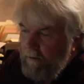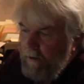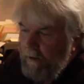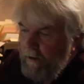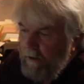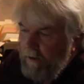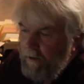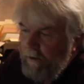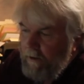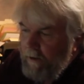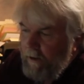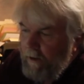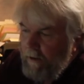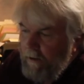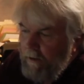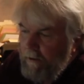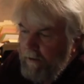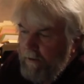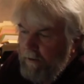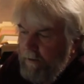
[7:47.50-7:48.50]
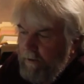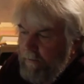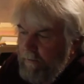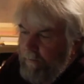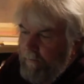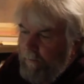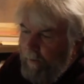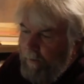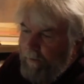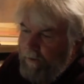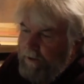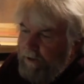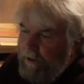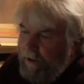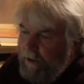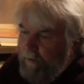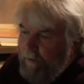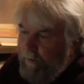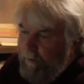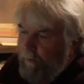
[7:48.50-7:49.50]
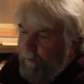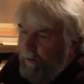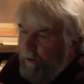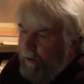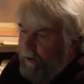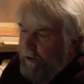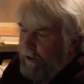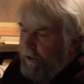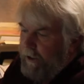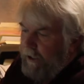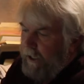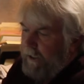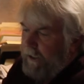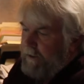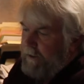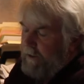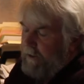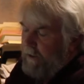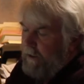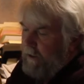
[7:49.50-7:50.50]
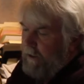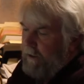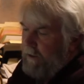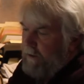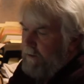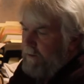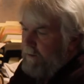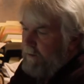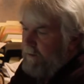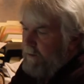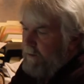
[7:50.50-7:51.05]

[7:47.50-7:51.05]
And what we're seeing when we're looking at the